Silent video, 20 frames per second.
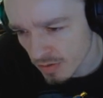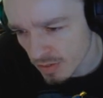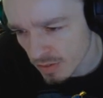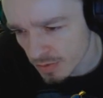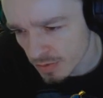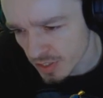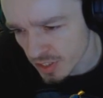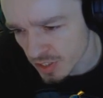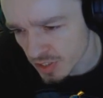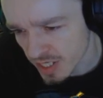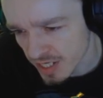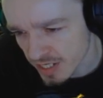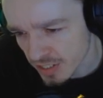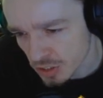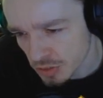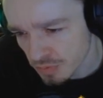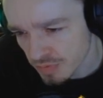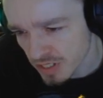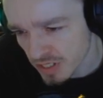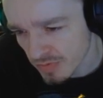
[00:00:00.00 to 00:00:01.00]
Fixed
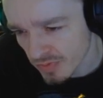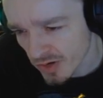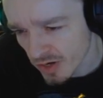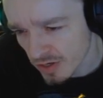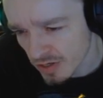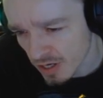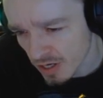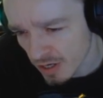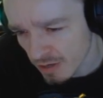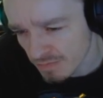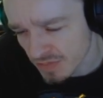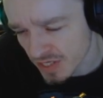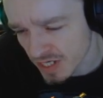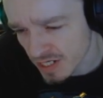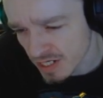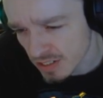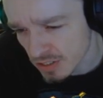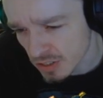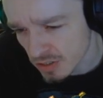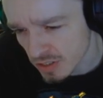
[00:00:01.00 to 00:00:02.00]
HP bar not
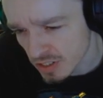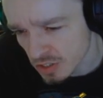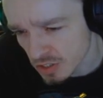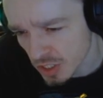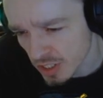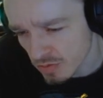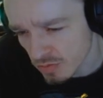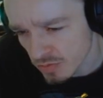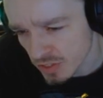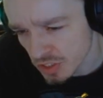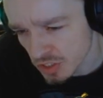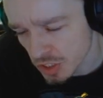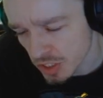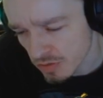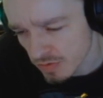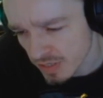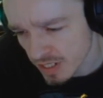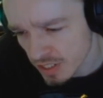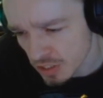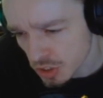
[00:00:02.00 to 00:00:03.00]
updating during
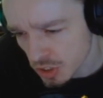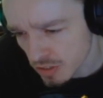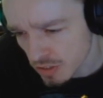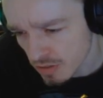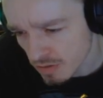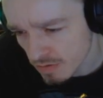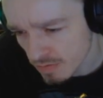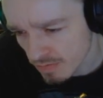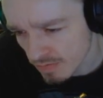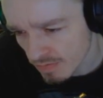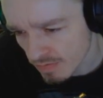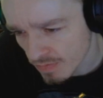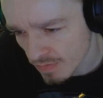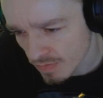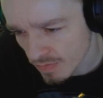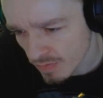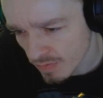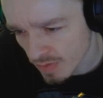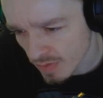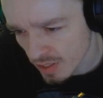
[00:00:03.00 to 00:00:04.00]
regeneration.
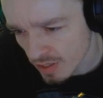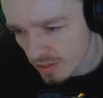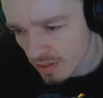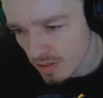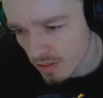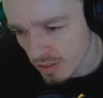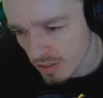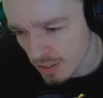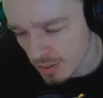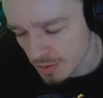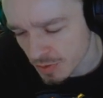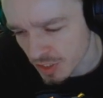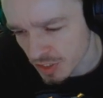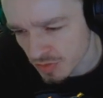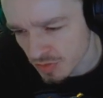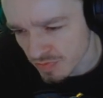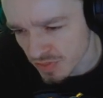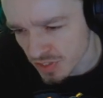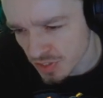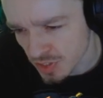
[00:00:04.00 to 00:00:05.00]

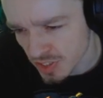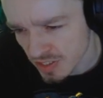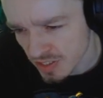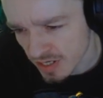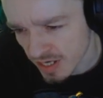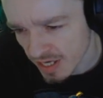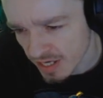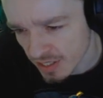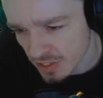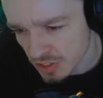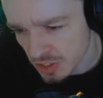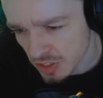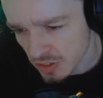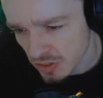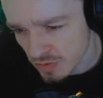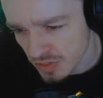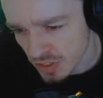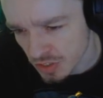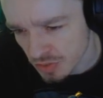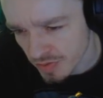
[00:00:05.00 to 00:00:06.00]
Fixed missing hex
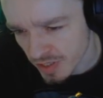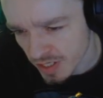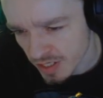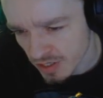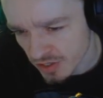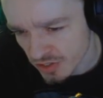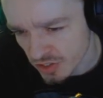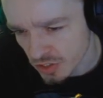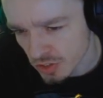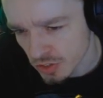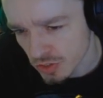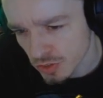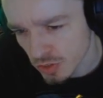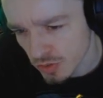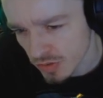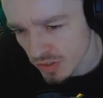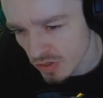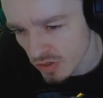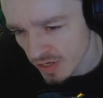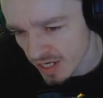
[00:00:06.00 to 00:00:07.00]
cube display on the
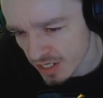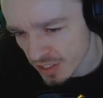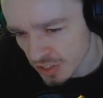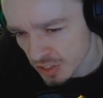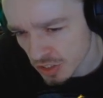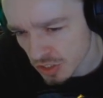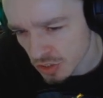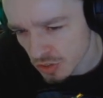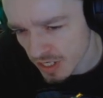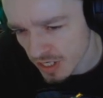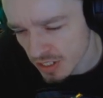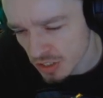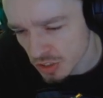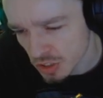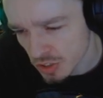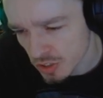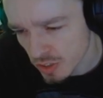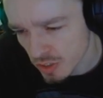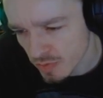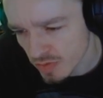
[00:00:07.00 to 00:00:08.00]
tutorial hex
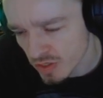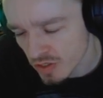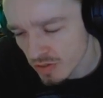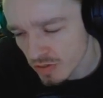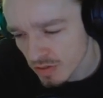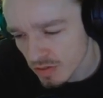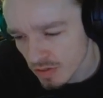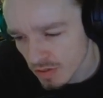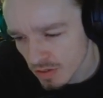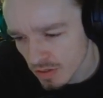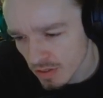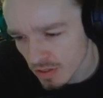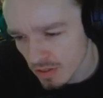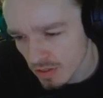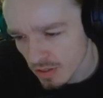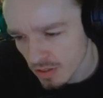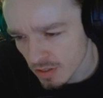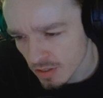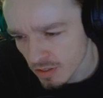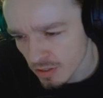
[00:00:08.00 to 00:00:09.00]
extraction terminal.
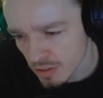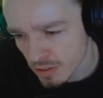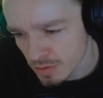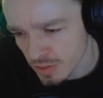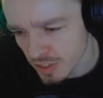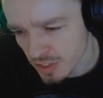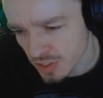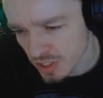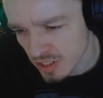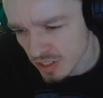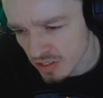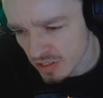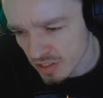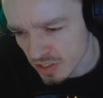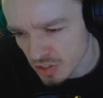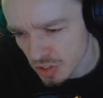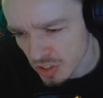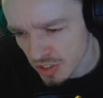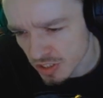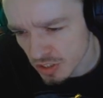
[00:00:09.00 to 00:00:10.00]
Fixed a
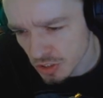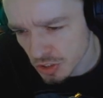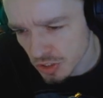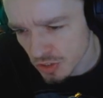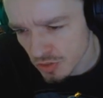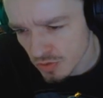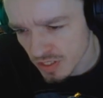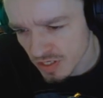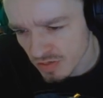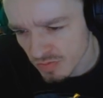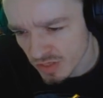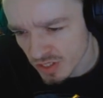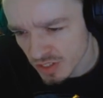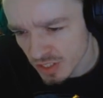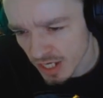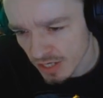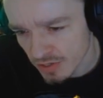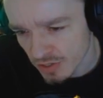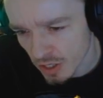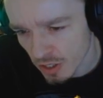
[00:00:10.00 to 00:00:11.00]
collision issue in
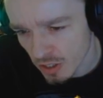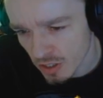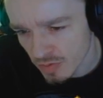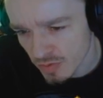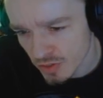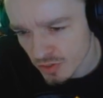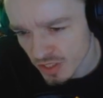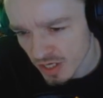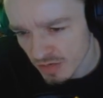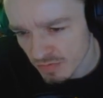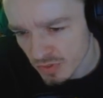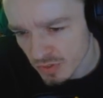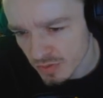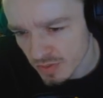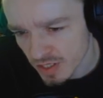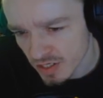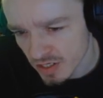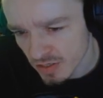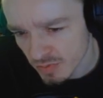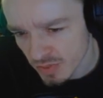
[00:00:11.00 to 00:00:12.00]
Midtown Harbor that
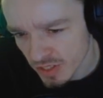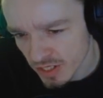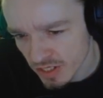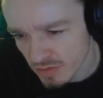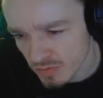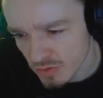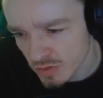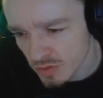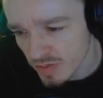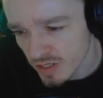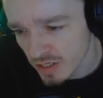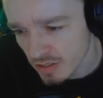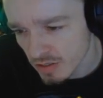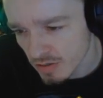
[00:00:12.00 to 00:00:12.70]
prevented player movement.